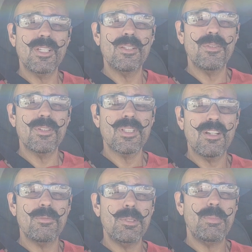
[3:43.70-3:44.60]
forgive
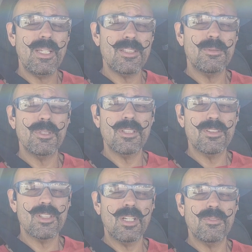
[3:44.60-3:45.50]
yourself, be patient with
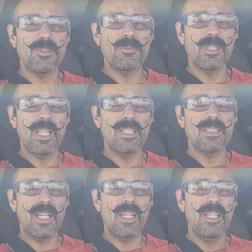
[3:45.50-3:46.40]
yourself, and
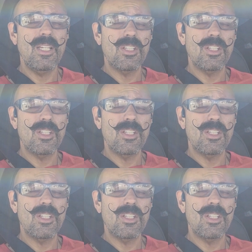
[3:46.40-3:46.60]
realize that